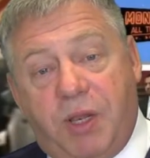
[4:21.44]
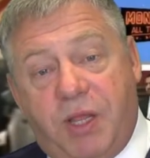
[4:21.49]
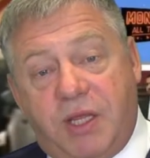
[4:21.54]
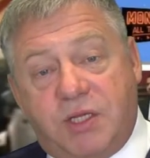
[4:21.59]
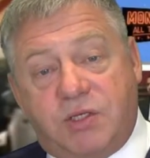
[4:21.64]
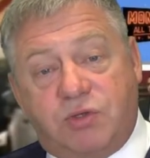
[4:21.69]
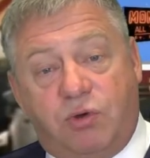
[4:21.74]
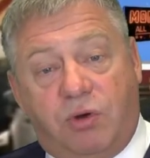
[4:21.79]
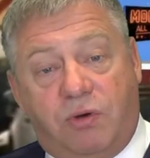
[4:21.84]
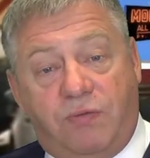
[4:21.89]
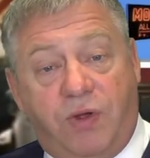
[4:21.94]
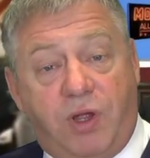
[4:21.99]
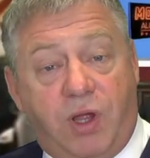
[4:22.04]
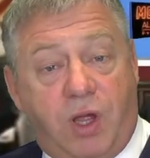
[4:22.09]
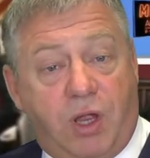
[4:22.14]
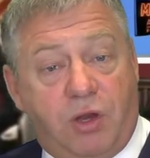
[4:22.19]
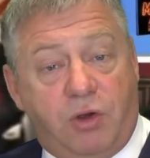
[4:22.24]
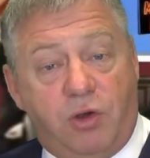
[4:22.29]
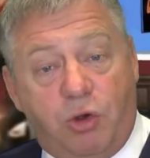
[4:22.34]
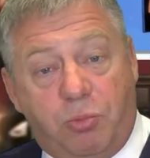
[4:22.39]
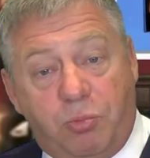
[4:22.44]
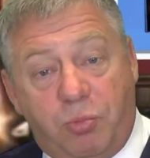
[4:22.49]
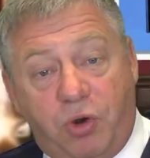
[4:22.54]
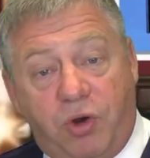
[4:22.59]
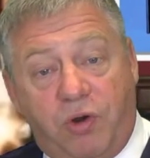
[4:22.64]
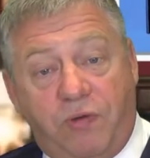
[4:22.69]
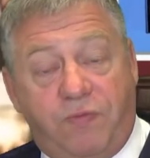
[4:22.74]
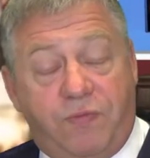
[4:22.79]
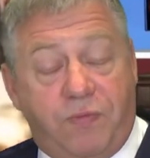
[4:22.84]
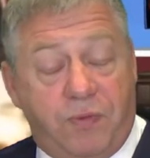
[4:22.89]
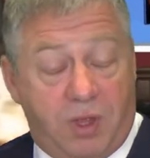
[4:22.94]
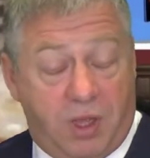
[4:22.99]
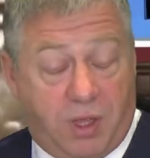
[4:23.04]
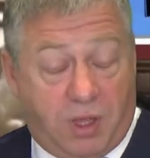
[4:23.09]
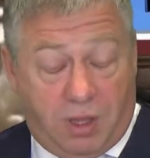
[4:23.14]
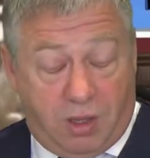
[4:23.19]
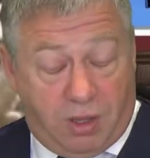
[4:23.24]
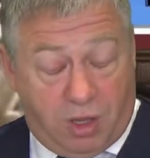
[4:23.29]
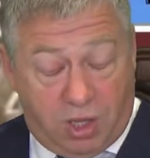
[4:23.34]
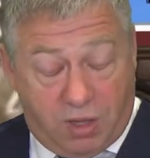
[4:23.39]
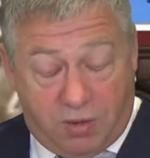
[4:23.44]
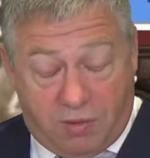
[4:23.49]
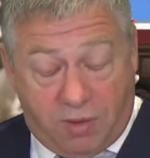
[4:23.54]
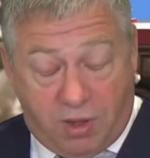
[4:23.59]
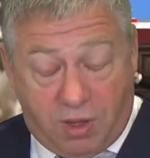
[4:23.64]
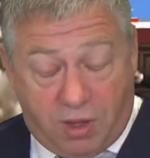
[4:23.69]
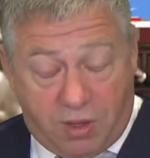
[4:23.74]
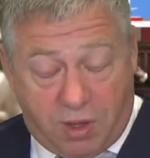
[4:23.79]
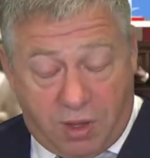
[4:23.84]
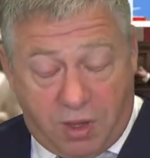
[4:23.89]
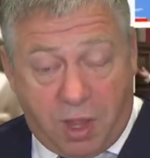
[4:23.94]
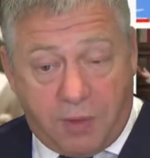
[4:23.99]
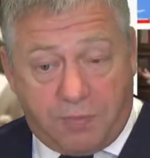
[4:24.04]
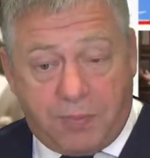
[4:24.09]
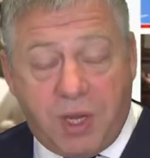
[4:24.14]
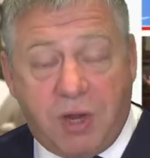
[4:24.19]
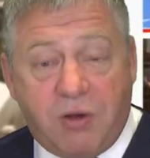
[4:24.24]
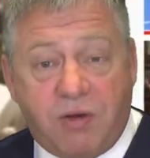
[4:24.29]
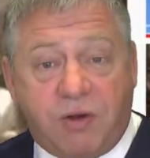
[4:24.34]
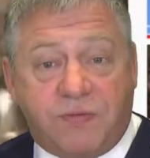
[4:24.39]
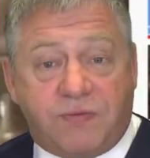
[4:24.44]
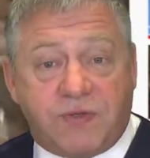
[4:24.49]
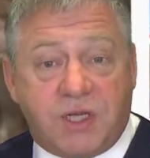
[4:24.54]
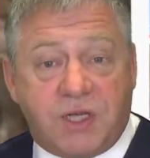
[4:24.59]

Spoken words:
place over a number of a period of